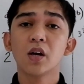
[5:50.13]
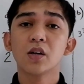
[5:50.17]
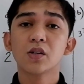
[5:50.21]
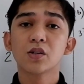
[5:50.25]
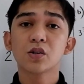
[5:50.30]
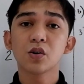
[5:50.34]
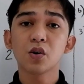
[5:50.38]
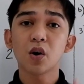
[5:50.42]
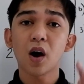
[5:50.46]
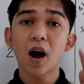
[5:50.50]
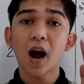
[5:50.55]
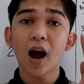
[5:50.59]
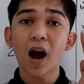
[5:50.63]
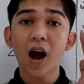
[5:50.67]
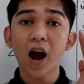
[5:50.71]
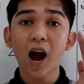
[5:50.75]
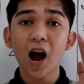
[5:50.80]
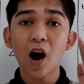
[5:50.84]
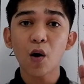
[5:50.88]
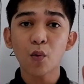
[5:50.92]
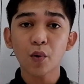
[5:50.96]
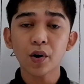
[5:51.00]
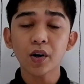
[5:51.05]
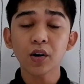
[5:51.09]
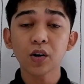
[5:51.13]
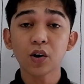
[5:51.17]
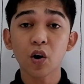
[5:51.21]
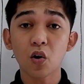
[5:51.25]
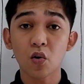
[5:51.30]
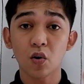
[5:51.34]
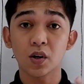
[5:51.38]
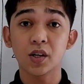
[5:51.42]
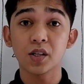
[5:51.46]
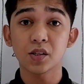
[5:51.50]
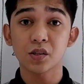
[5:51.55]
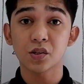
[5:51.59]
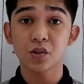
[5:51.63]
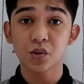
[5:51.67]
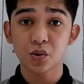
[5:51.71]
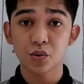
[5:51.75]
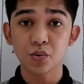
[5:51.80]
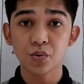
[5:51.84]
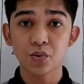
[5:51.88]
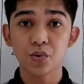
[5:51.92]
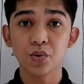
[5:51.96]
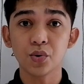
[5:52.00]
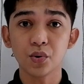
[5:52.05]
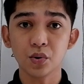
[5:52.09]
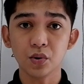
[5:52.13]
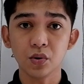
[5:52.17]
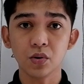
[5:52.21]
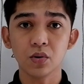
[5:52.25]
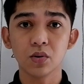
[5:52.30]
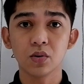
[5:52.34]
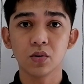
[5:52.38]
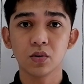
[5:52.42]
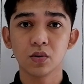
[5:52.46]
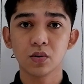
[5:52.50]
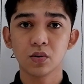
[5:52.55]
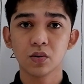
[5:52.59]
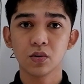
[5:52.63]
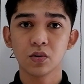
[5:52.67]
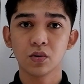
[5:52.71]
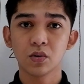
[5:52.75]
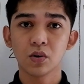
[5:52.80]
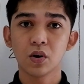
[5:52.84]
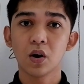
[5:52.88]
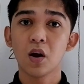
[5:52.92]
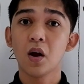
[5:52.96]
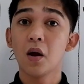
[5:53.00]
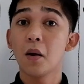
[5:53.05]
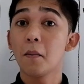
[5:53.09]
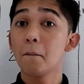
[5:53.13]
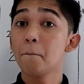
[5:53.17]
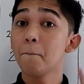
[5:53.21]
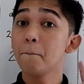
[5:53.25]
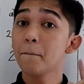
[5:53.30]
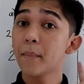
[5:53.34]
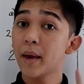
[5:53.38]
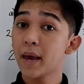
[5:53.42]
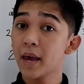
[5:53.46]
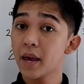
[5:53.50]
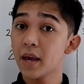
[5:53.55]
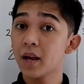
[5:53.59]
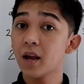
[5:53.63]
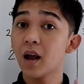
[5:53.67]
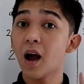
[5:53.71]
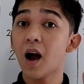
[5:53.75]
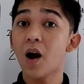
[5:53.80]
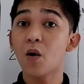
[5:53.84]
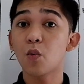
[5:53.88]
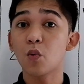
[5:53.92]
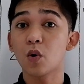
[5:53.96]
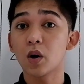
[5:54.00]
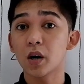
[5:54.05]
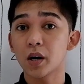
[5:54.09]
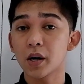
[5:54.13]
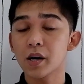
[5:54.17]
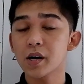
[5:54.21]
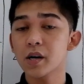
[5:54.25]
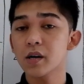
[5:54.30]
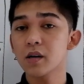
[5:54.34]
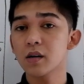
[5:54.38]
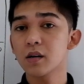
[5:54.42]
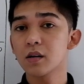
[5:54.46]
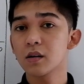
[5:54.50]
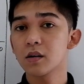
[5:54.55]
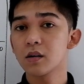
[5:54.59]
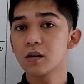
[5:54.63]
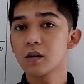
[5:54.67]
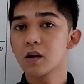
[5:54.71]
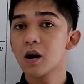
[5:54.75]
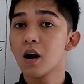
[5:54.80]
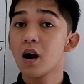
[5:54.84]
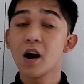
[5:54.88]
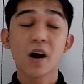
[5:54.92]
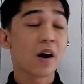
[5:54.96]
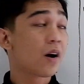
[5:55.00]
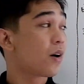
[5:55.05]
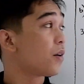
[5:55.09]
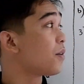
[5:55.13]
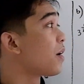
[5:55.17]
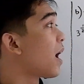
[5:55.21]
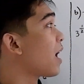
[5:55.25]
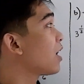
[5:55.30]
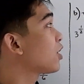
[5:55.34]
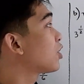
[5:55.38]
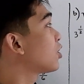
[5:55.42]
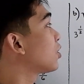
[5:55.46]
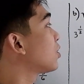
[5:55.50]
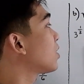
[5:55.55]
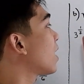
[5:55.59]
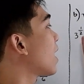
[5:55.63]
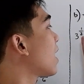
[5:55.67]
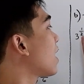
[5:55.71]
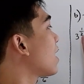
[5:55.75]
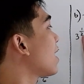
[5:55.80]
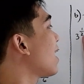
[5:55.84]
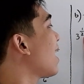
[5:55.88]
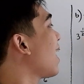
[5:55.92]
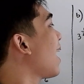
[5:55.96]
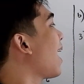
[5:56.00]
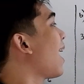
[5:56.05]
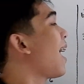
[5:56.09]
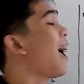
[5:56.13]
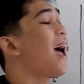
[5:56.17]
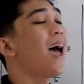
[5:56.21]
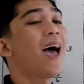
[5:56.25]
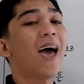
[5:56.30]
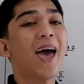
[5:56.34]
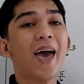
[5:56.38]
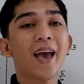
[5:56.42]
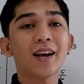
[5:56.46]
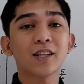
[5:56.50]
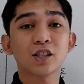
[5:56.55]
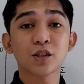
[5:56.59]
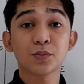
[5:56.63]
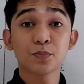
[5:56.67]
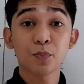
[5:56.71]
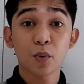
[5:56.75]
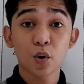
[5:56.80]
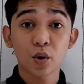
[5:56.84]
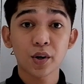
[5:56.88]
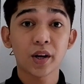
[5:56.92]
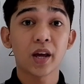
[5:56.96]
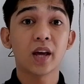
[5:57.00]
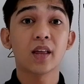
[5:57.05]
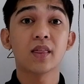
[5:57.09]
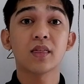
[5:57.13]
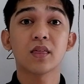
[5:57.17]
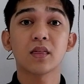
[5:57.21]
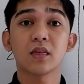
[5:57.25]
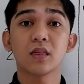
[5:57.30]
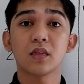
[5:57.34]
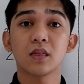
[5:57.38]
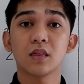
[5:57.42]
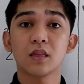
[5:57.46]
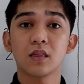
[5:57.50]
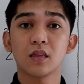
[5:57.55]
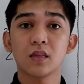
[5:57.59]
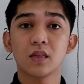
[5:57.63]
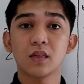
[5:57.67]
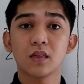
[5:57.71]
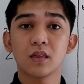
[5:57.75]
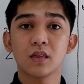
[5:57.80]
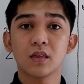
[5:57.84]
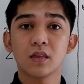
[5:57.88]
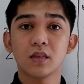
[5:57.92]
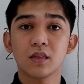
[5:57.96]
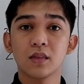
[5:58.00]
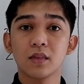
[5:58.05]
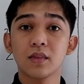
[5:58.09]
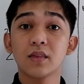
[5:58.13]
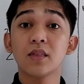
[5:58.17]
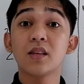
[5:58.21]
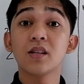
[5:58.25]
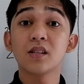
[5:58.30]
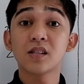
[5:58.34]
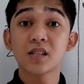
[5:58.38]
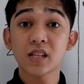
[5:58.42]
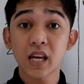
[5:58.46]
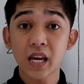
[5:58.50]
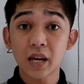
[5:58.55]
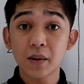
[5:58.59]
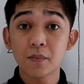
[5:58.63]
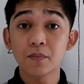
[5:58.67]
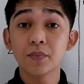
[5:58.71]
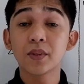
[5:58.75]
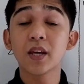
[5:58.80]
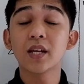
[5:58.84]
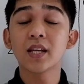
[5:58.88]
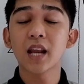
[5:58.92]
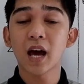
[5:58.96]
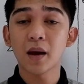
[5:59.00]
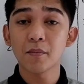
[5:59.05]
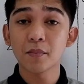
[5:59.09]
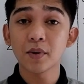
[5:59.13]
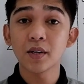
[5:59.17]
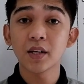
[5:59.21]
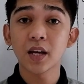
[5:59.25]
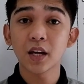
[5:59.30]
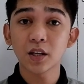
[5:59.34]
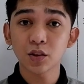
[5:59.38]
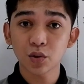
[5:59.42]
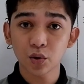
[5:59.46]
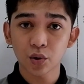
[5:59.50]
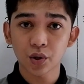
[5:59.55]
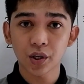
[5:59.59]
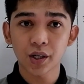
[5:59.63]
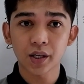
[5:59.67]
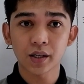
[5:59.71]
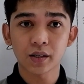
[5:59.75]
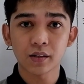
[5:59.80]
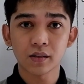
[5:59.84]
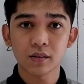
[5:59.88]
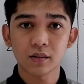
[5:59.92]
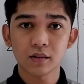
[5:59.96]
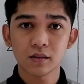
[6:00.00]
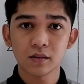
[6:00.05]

So, our goal is to make our rational exponent the same denominator.